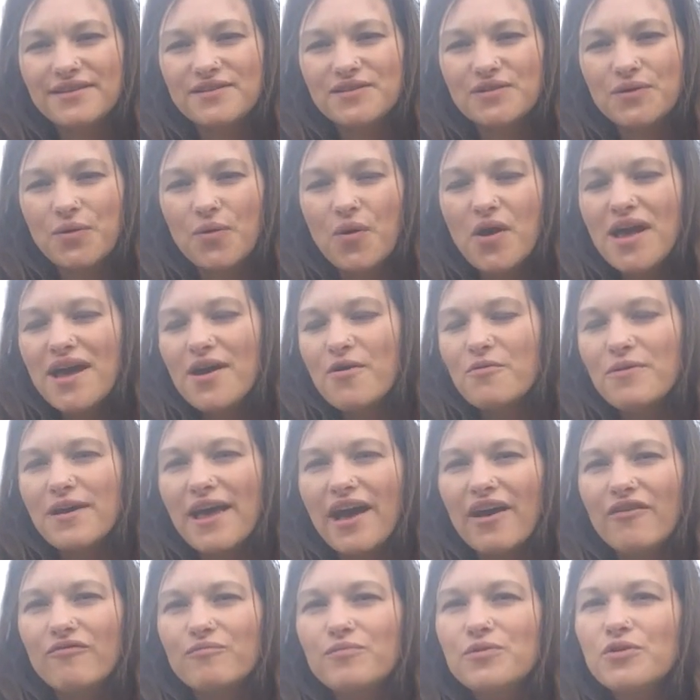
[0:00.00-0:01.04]
So we
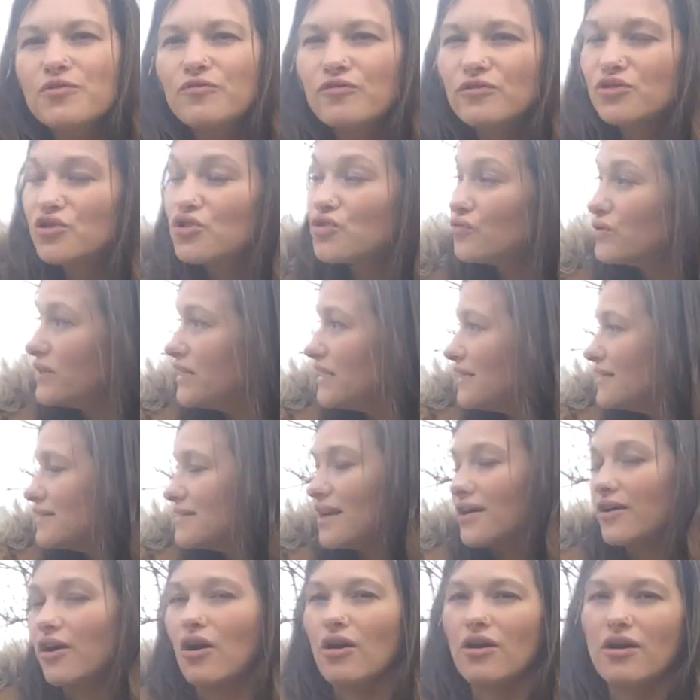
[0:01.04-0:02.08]
have beautiful trees
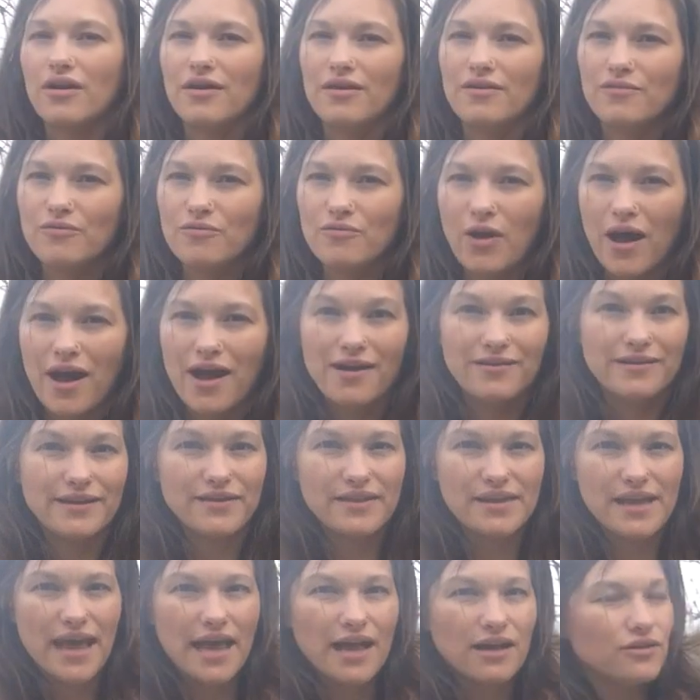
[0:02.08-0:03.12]
that are like
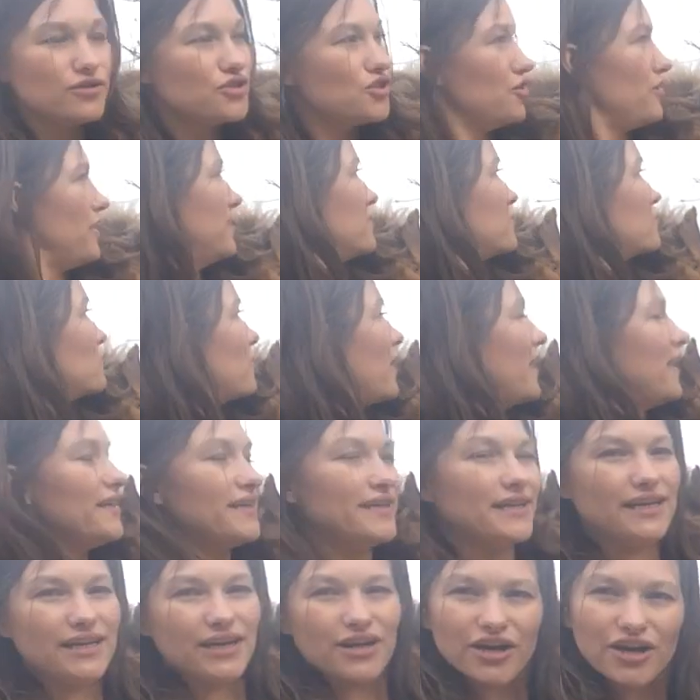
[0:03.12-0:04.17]
the elder that's right
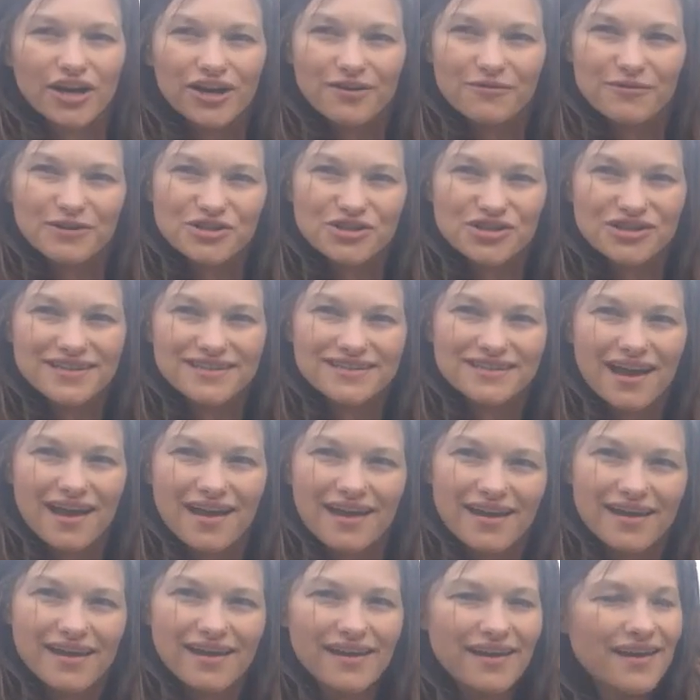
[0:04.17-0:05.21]
here, which is
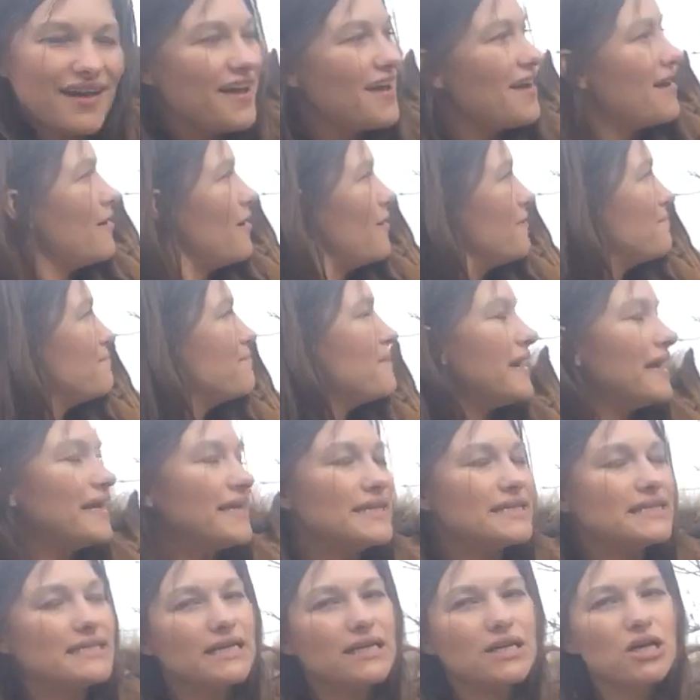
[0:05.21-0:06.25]
a
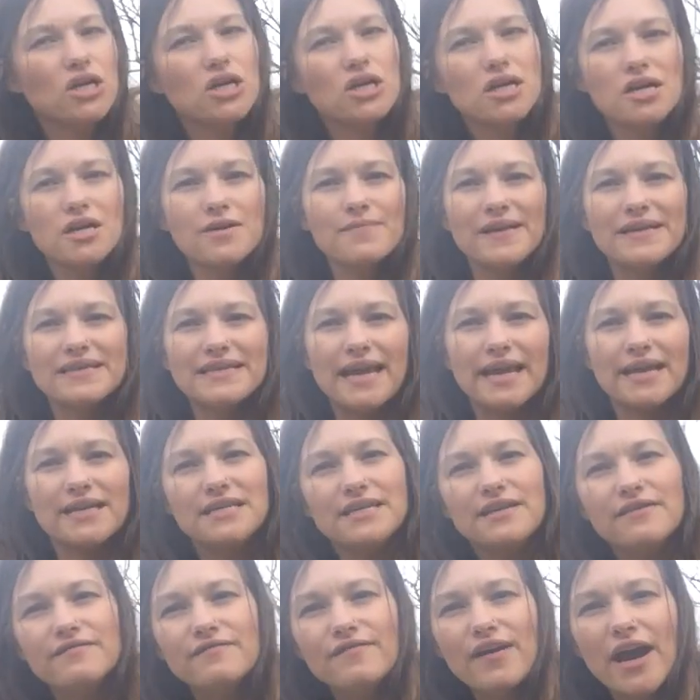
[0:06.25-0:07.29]
amazing herb that's
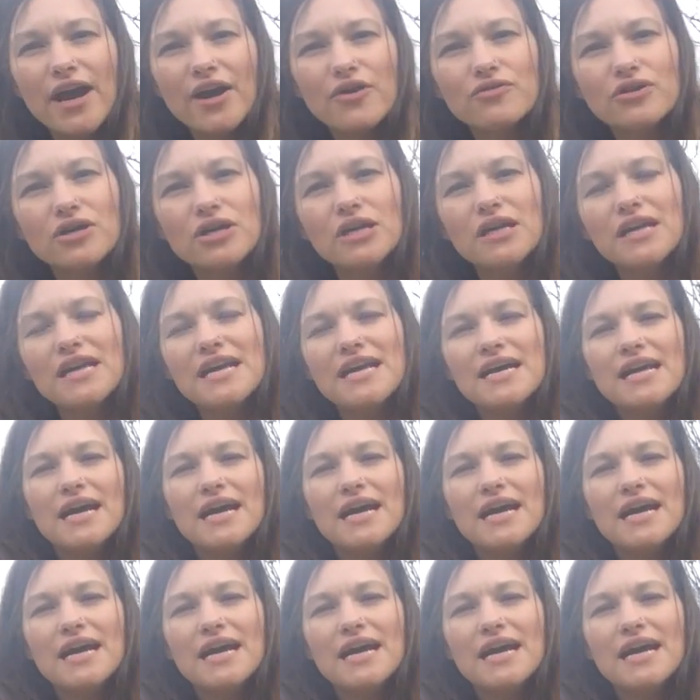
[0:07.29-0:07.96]
antiviral.